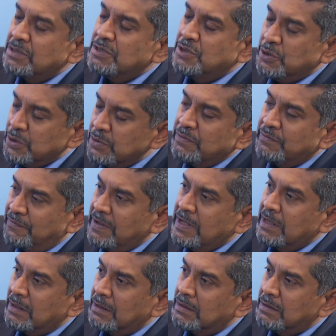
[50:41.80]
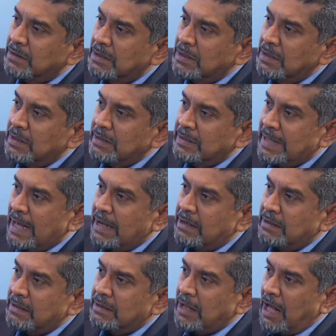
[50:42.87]
do you feel that
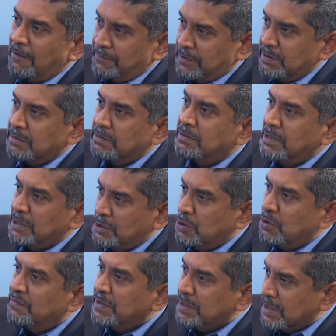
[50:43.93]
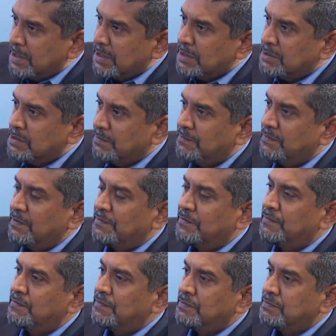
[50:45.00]
after 30 over years of
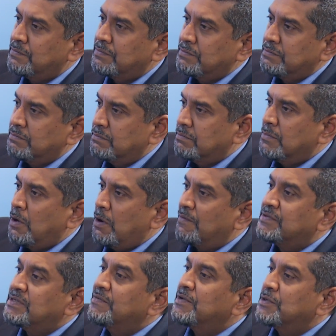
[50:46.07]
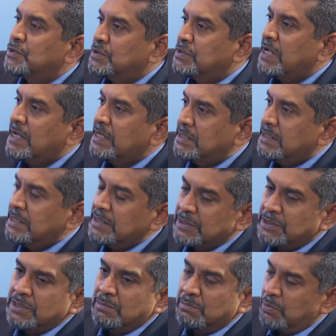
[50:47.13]
civil society in
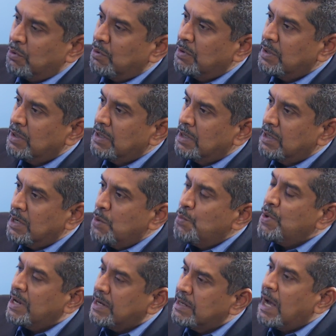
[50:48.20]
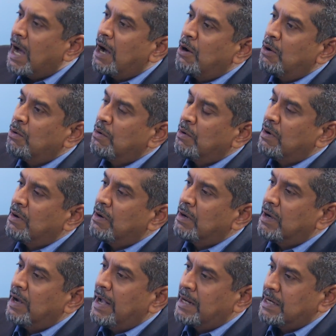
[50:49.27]
Singapore, we are now
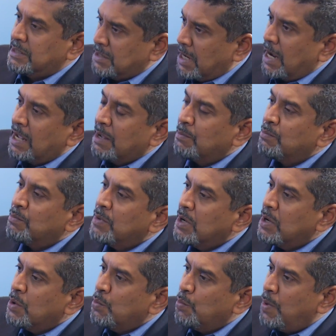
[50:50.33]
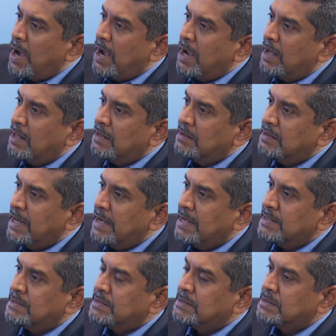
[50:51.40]
at a time where there
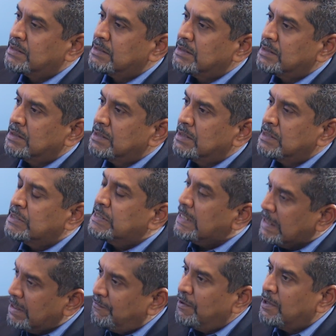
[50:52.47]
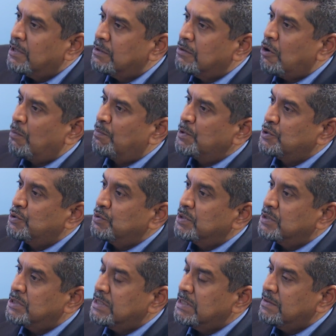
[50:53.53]
is significant
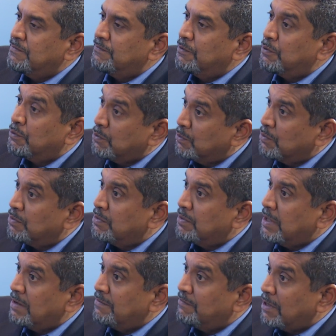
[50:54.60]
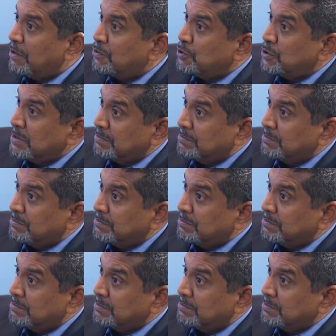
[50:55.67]
opportunity for growth and flourishing?